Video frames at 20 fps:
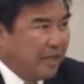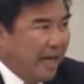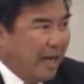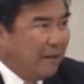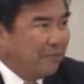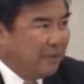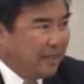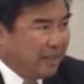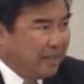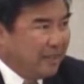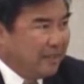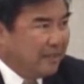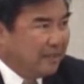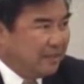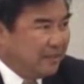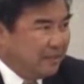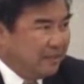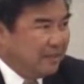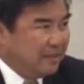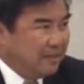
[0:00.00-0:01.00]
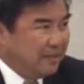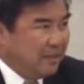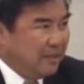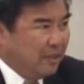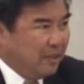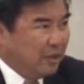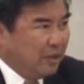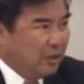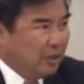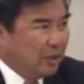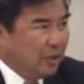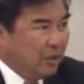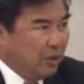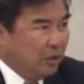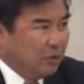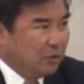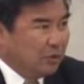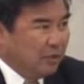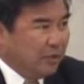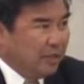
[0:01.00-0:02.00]
applicants, a little
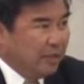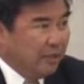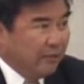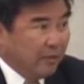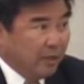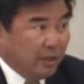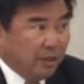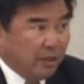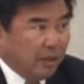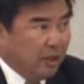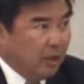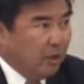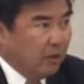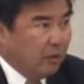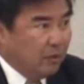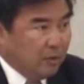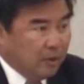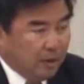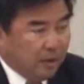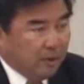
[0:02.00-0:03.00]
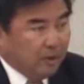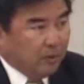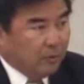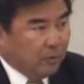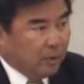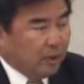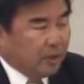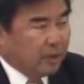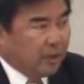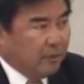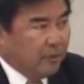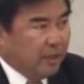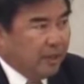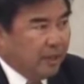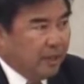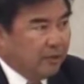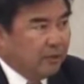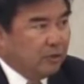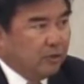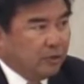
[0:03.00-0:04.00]
closer, even though we're
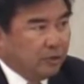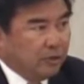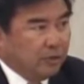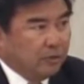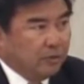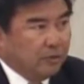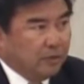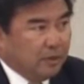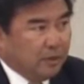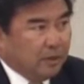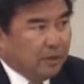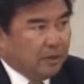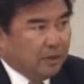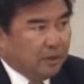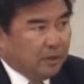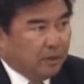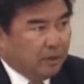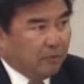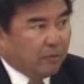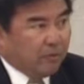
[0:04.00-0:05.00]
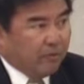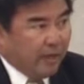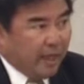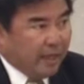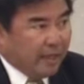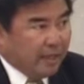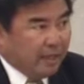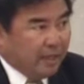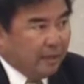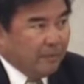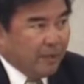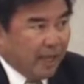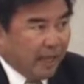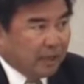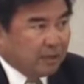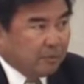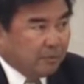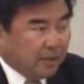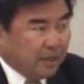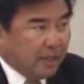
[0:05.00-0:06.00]
committed to, providing them
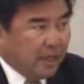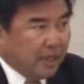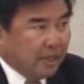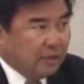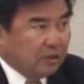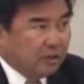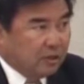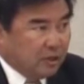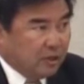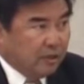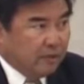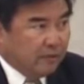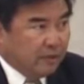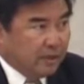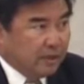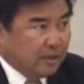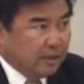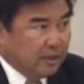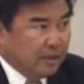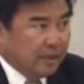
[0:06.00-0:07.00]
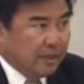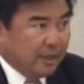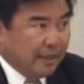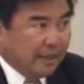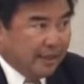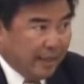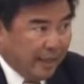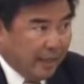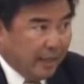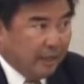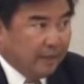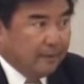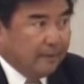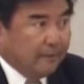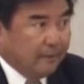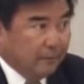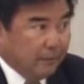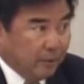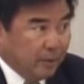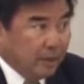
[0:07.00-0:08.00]
expedited service, that they
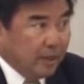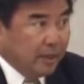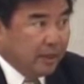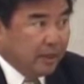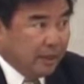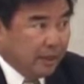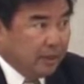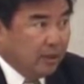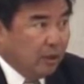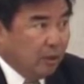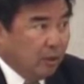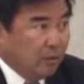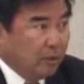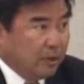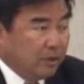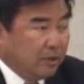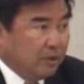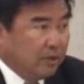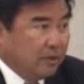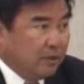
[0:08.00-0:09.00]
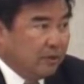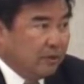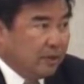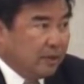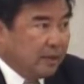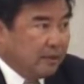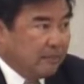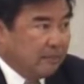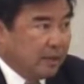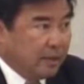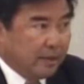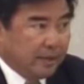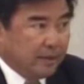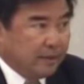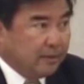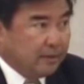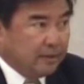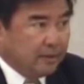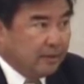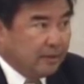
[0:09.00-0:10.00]
really know what they're doing,
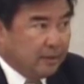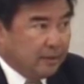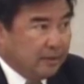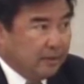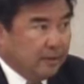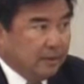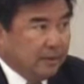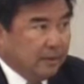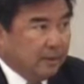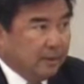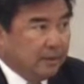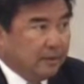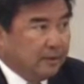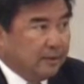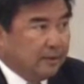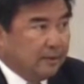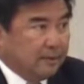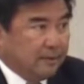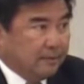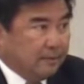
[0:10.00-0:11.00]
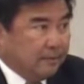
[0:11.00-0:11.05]
because it's,